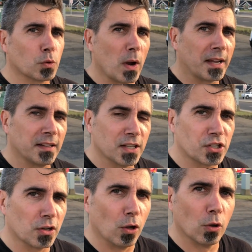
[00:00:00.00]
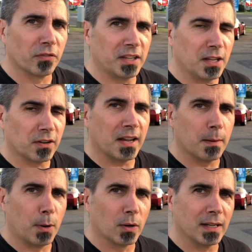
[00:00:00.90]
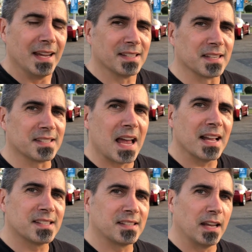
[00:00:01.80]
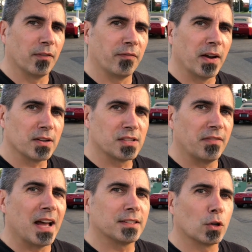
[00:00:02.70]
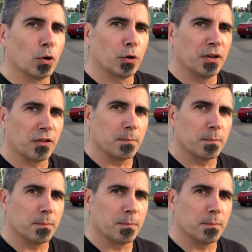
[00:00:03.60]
of recognition all over the internet about it. It's a sad state of affairs. They've had to go to another